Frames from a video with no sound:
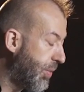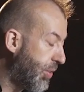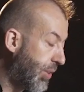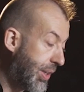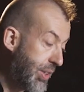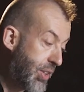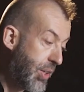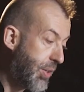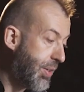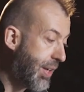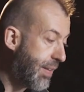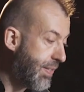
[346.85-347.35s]
So I
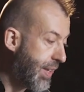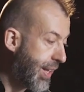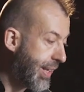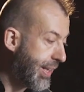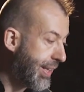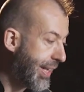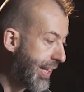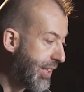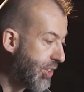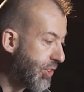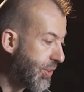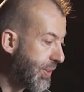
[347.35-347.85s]
do have that
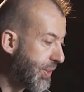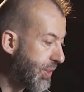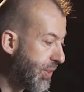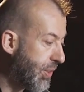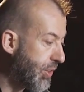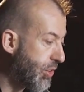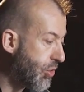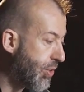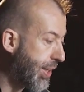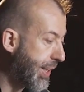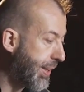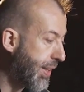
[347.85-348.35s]
engaged, so it's
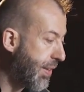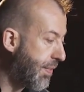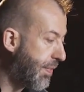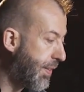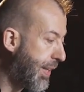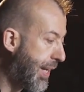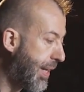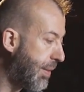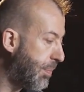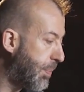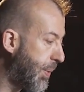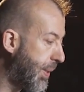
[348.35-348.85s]
not strictly
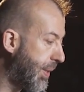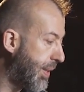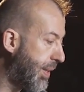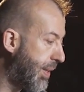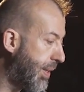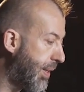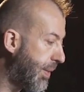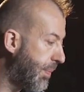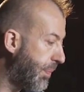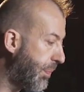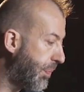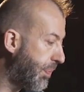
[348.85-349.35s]
flat, but
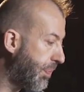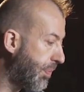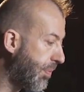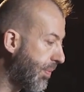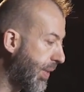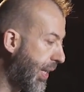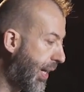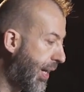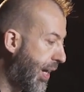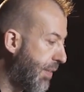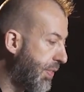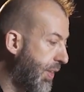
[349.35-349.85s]

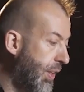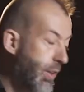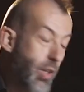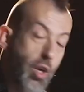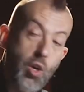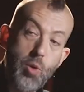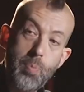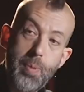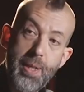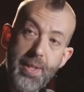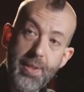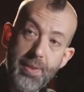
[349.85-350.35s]
I have the
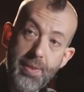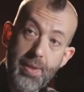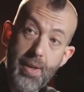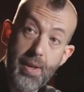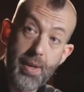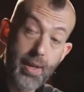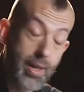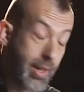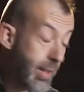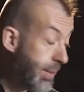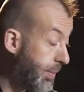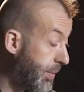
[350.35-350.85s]
low, mid and
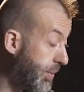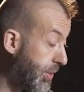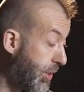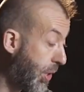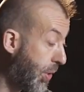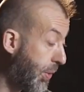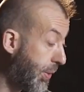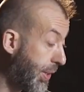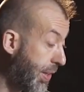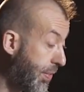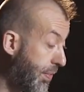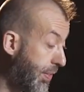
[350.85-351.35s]
high
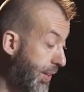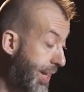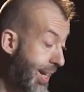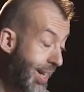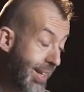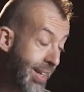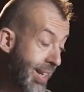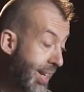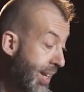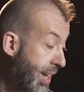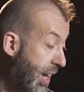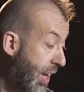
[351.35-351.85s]
totally
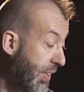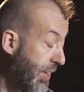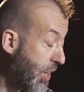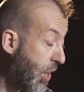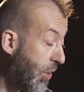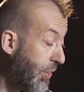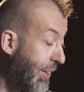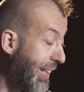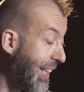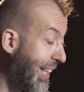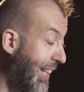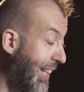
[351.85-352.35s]
flat. And the
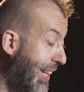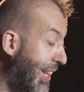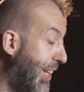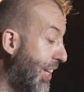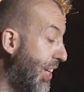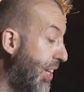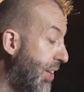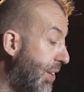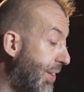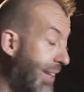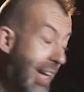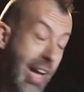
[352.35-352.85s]
only
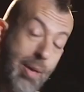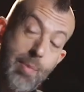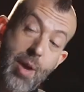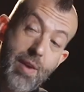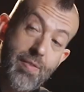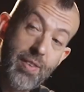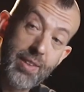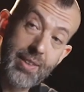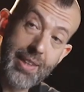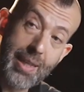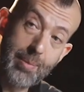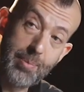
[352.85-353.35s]
EQ that I'm
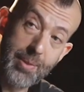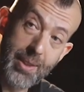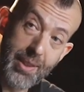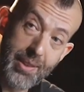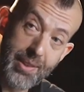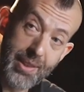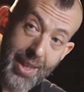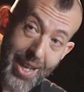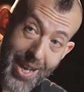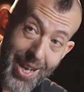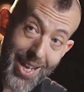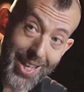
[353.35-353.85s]
ever tempted
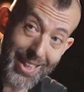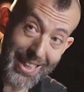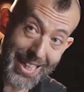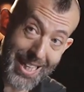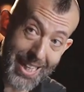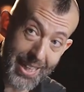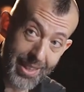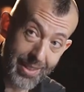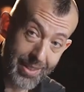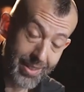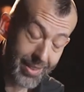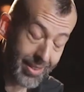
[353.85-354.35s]
to add
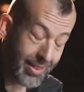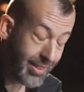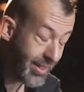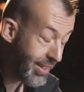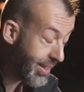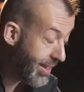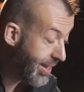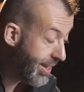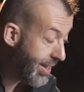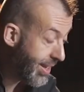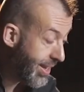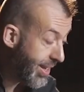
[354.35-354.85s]
in
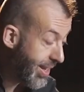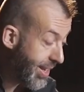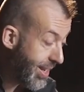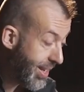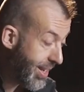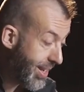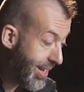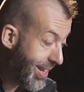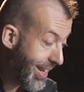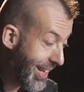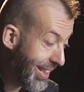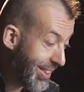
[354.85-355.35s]

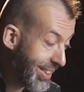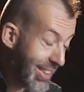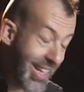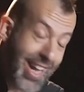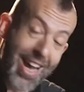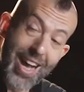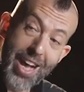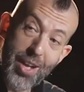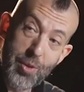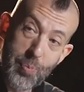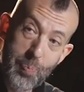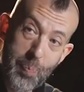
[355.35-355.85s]
is to
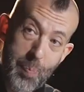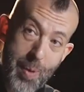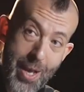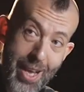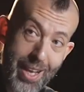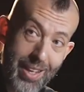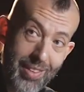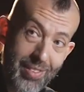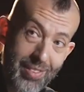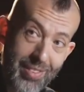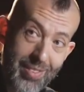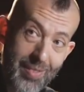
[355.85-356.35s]
add
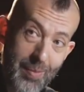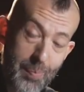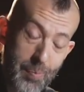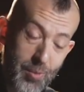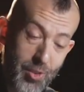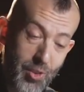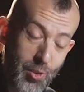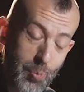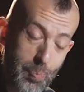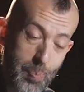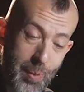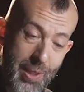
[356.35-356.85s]
bass,
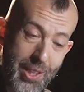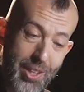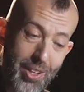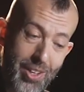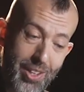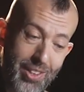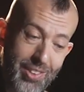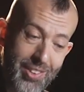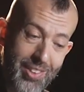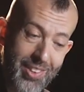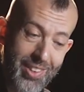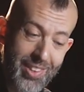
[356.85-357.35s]
just
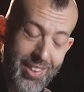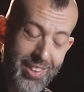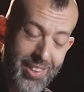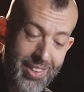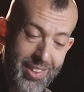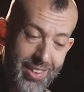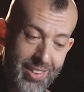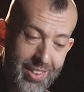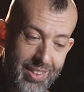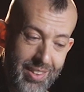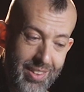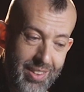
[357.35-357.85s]
because
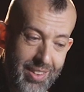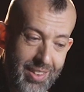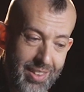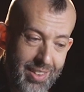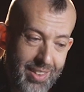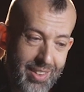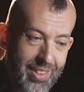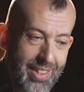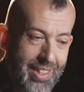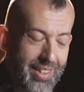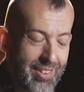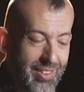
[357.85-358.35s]

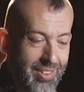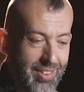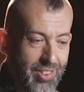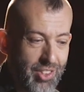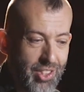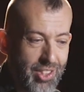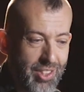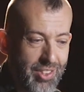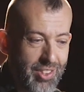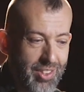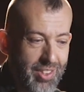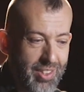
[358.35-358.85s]
it's
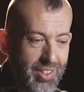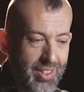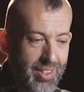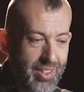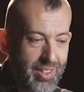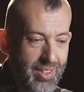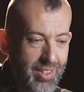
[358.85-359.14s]
just